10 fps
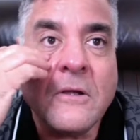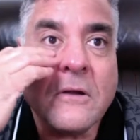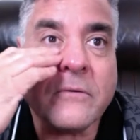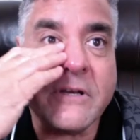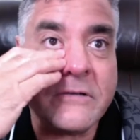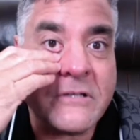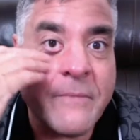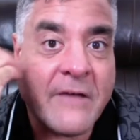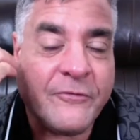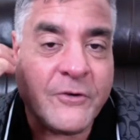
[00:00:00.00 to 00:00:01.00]
reducing
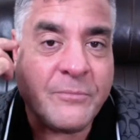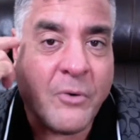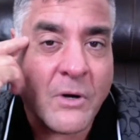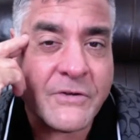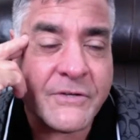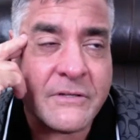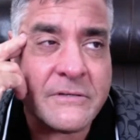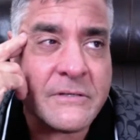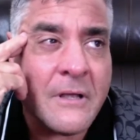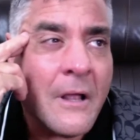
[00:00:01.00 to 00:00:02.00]
my food
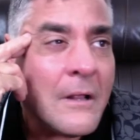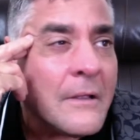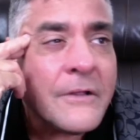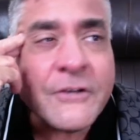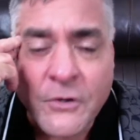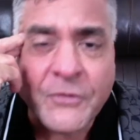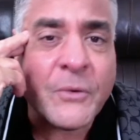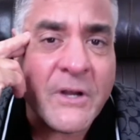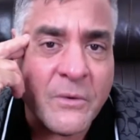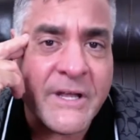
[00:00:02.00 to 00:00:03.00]
portions. Two,
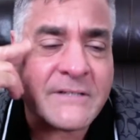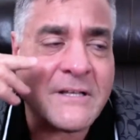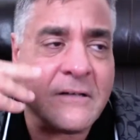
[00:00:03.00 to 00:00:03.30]
three weeks.